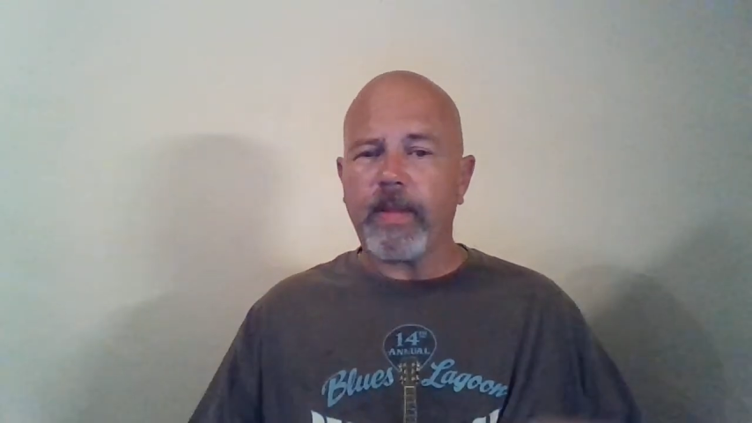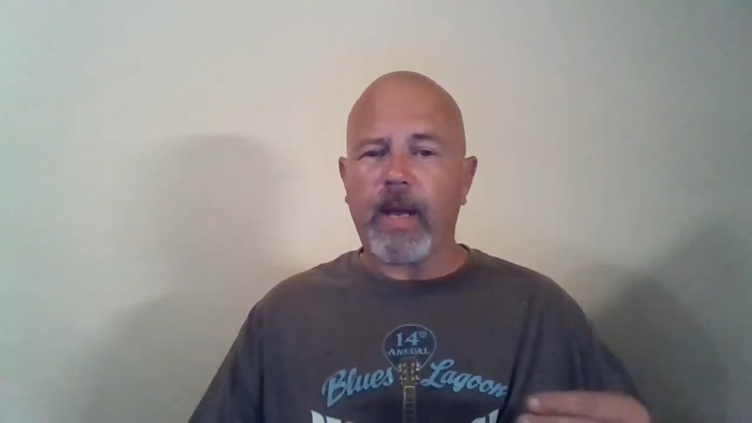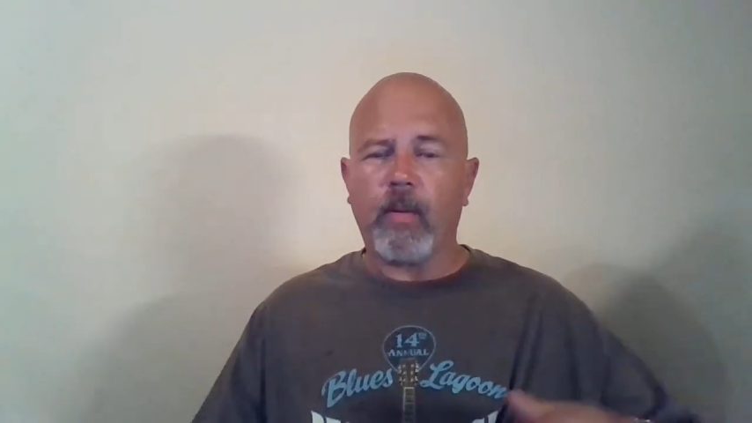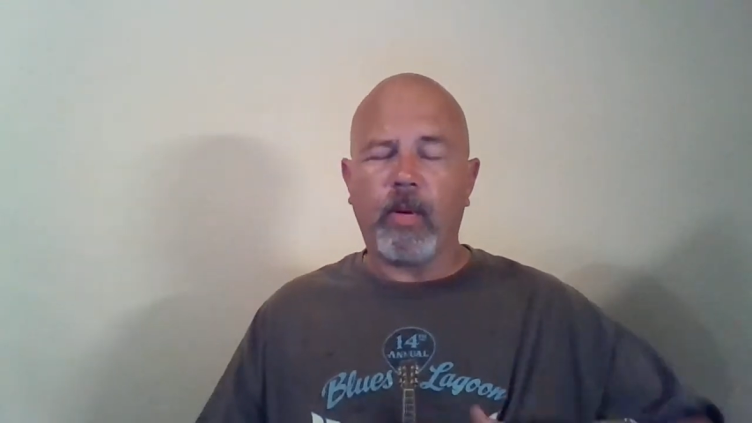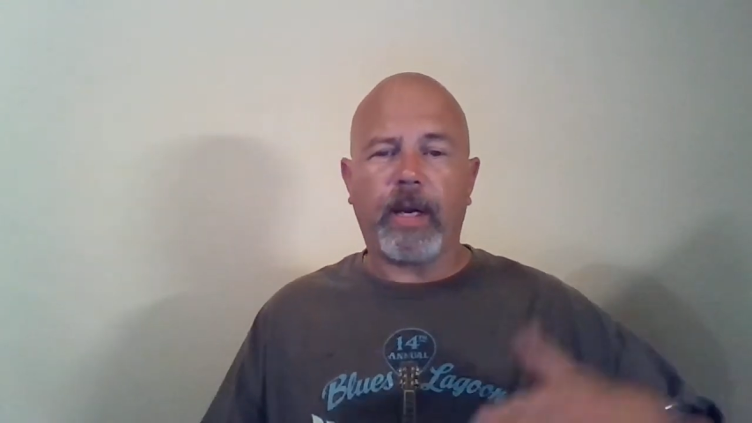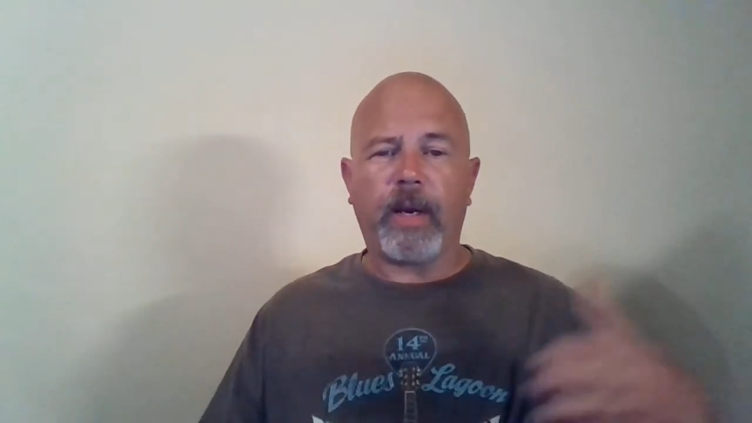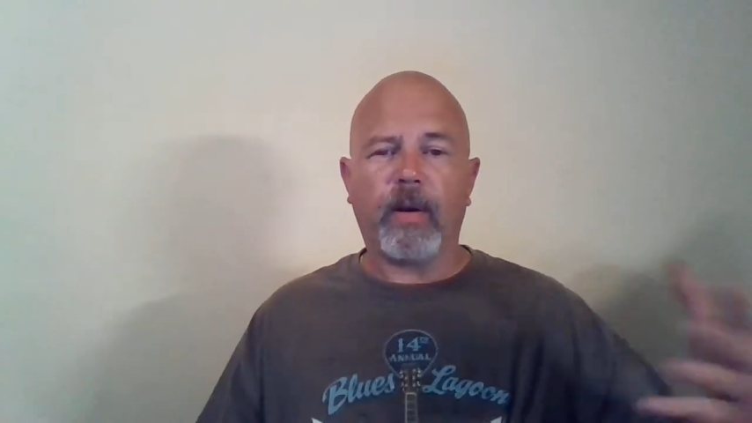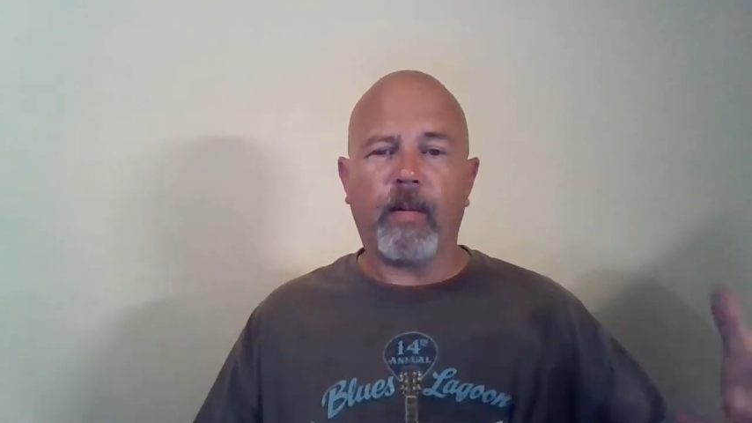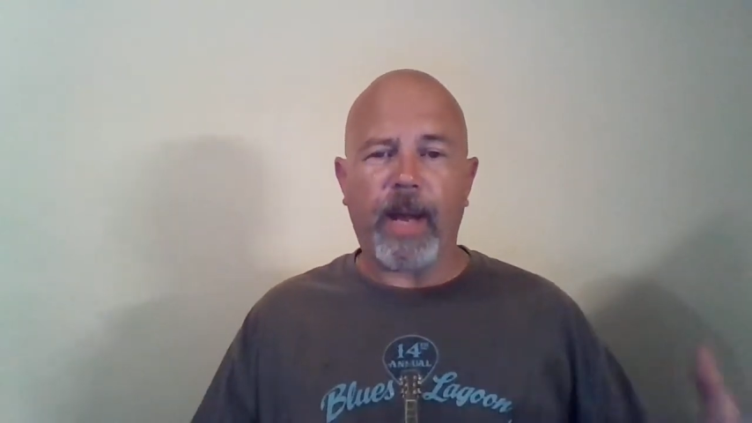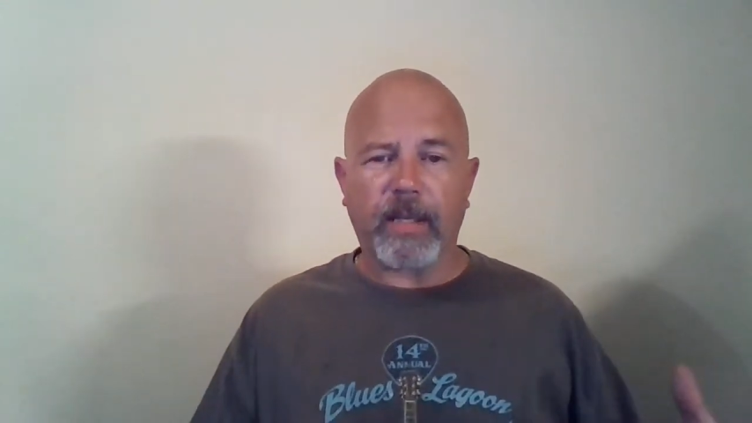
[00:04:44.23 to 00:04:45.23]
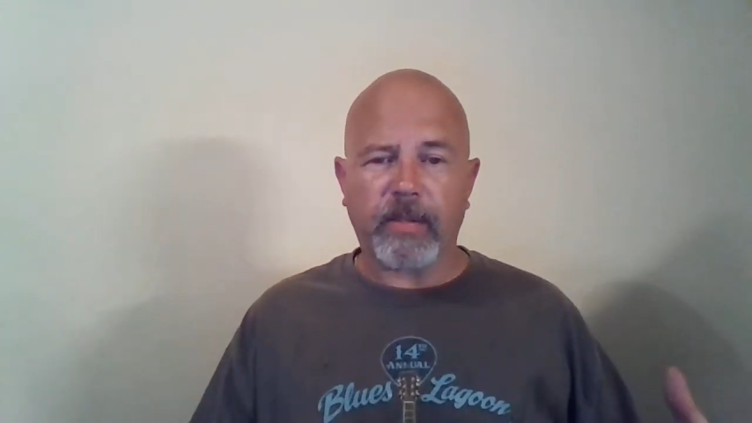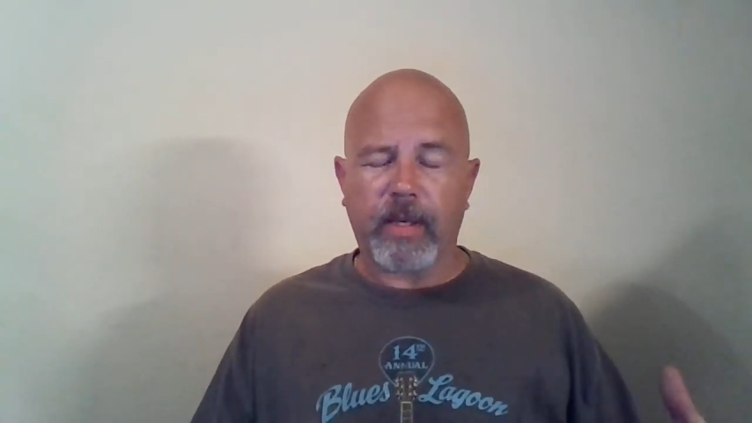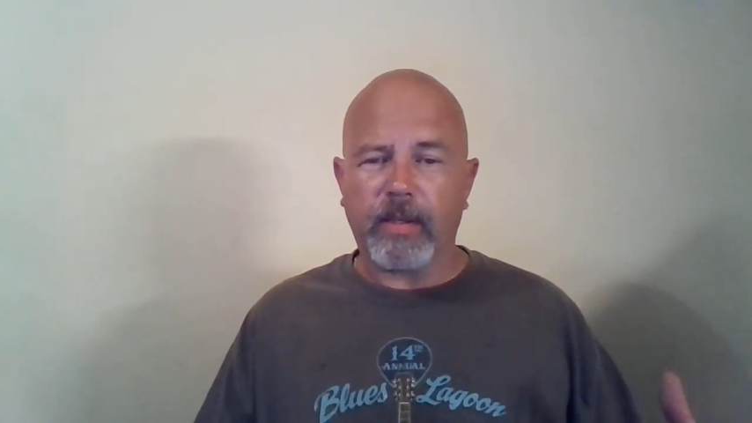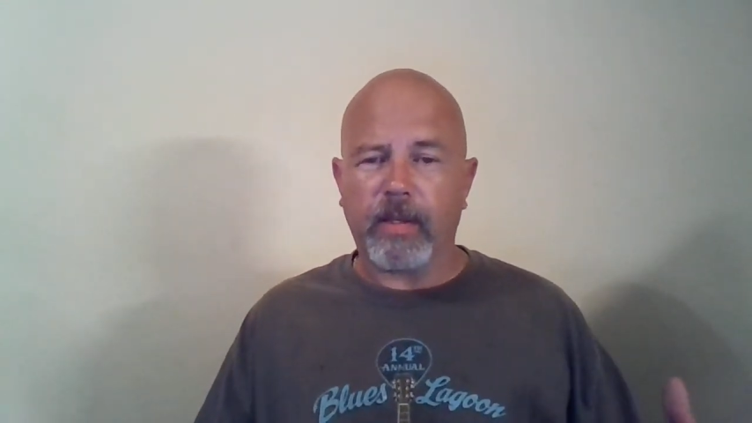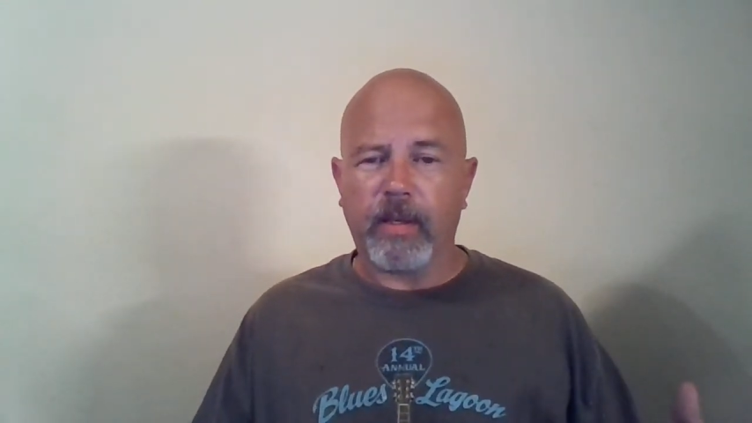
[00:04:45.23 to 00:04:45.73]
They will hear a
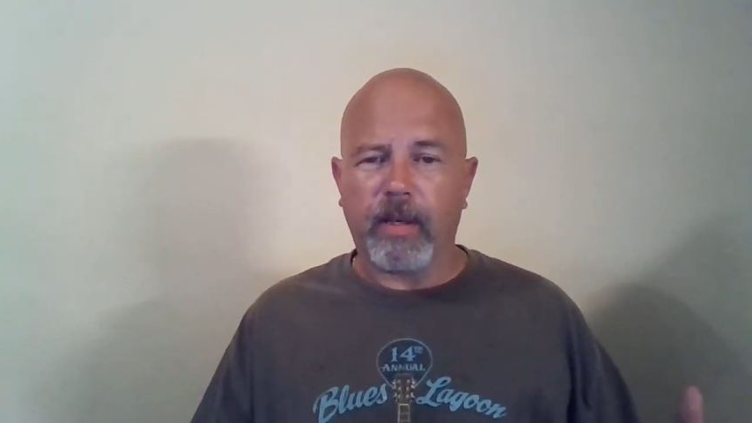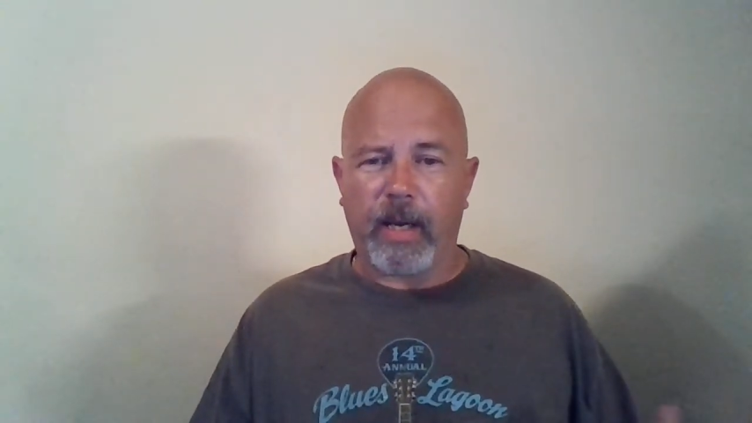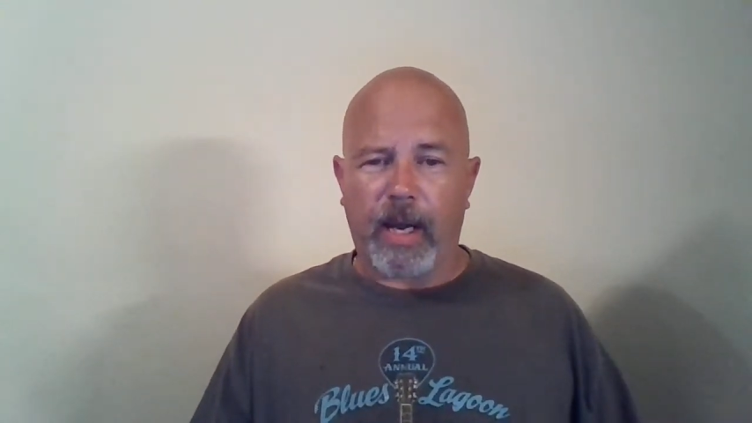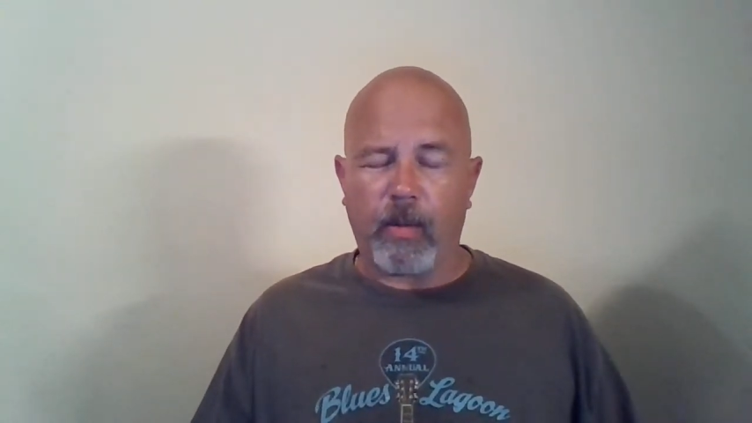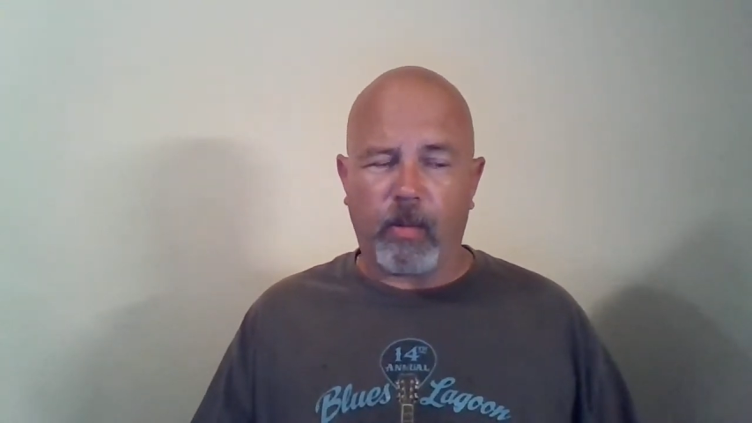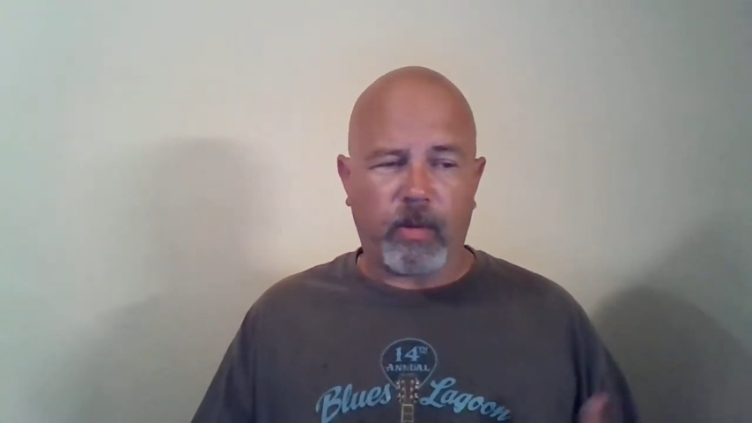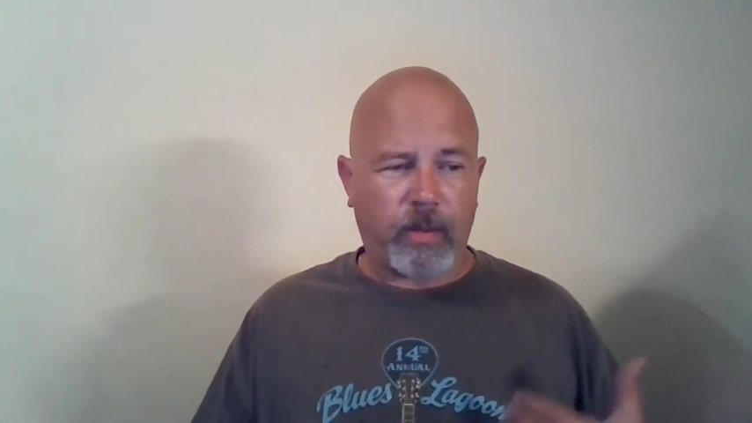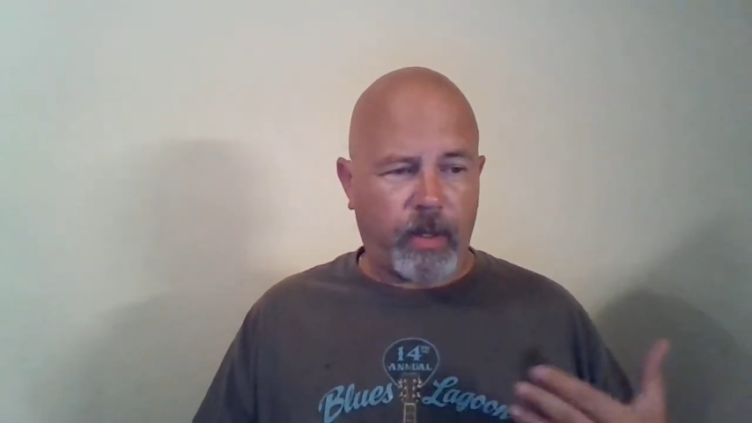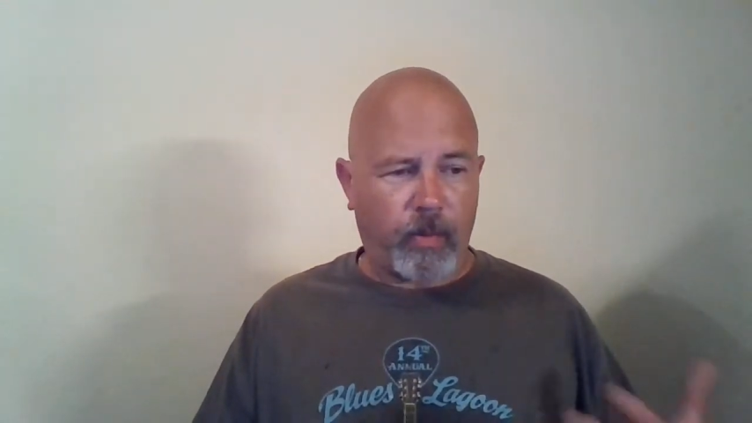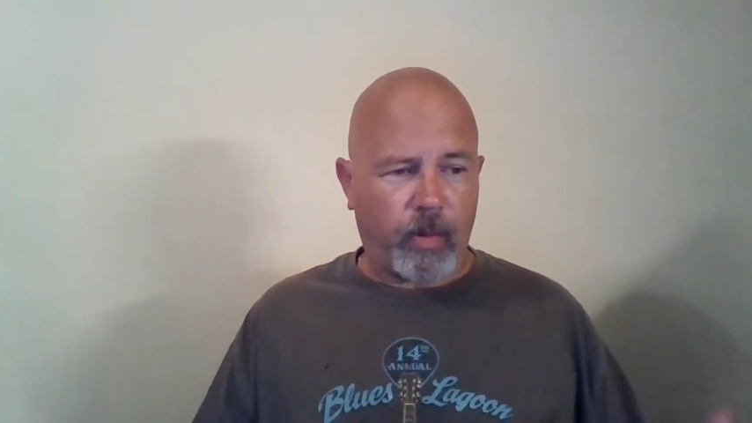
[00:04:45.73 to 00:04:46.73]
message. It will